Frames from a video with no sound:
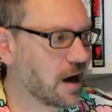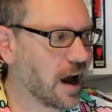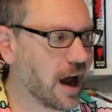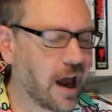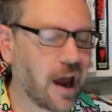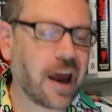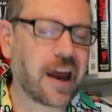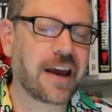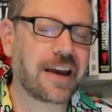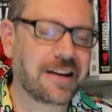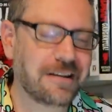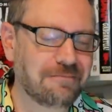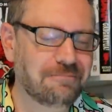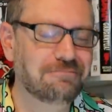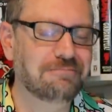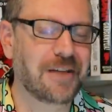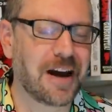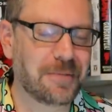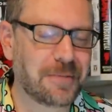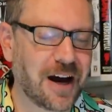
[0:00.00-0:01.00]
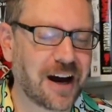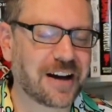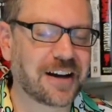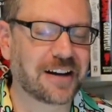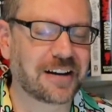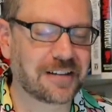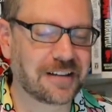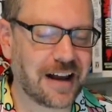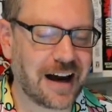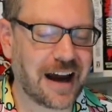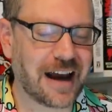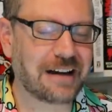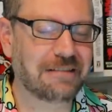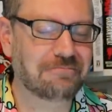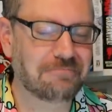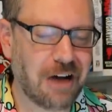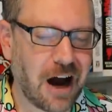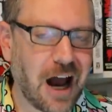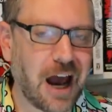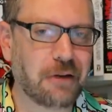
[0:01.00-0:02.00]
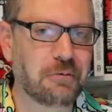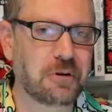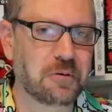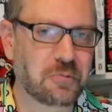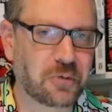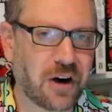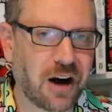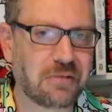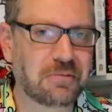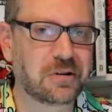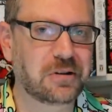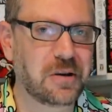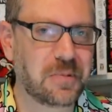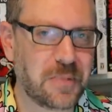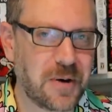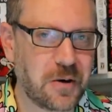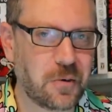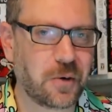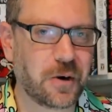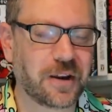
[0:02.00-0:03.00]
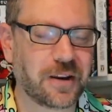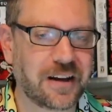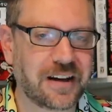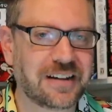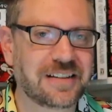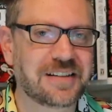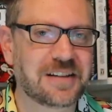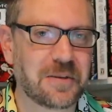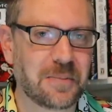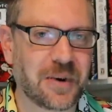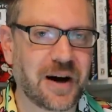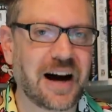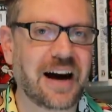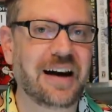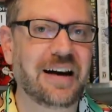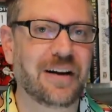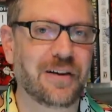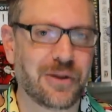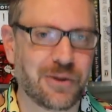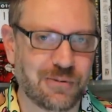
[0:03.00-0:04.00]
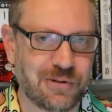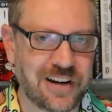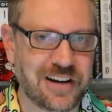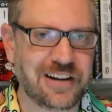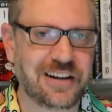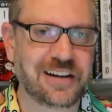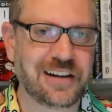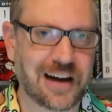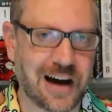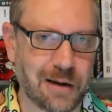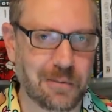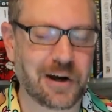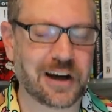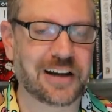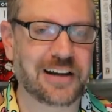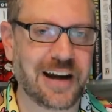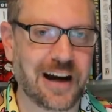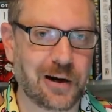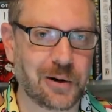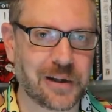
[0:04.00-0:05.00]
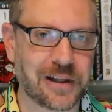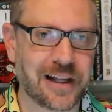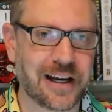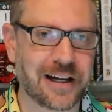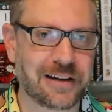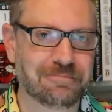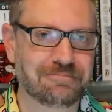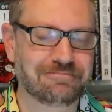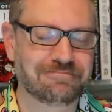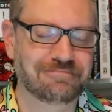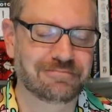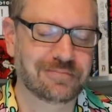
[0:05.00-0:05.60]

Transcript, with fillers: I am not gonna lie, I would probably be willing to buy a 3D comic now and then.